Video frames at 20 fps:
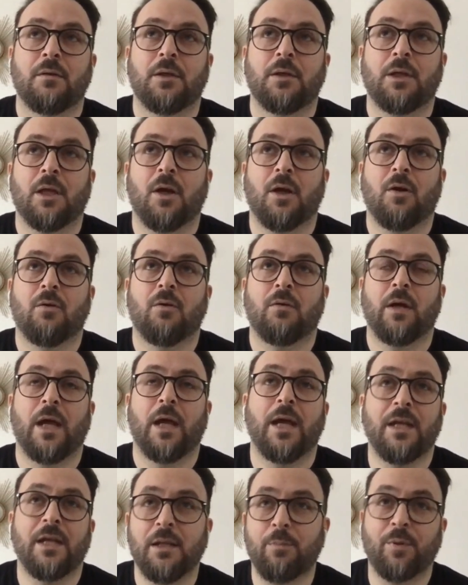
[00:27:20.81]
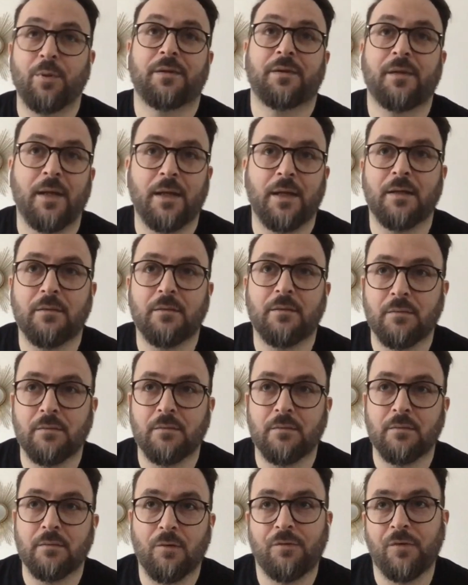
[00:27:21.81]
80%
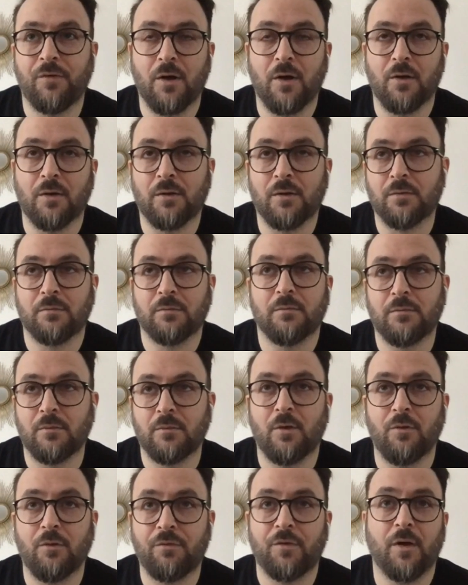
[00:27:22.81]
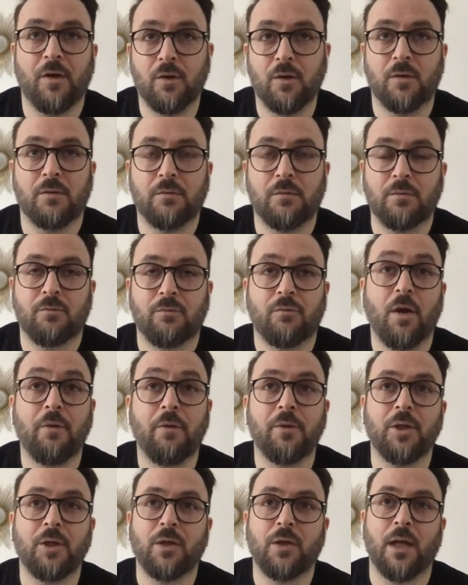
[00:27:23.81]
of our
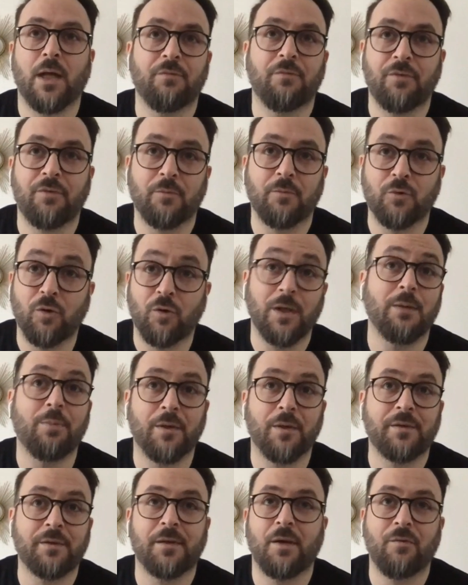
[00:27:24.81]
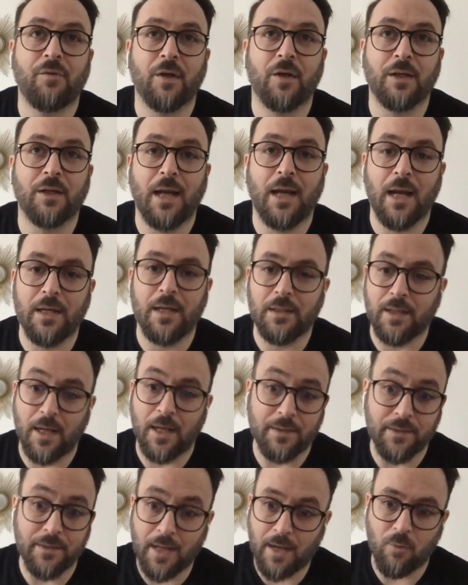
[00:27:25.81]
revenue came from 20% of our client,
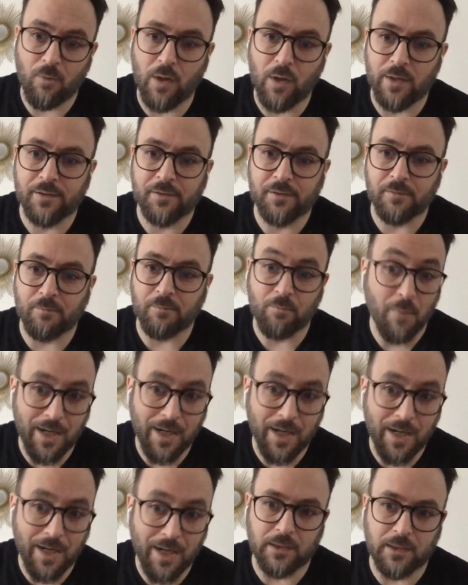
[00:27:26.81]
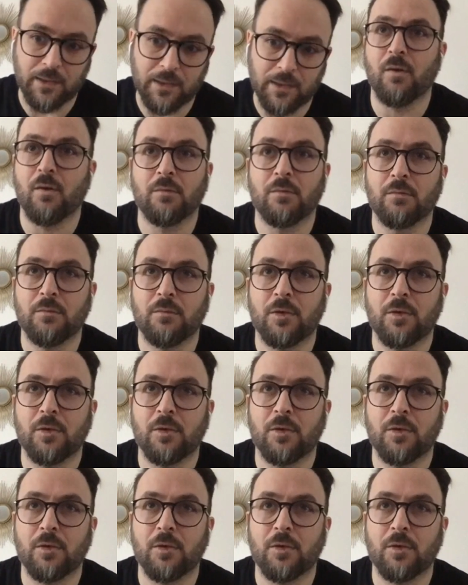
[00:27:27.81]
and that was marketing cloud.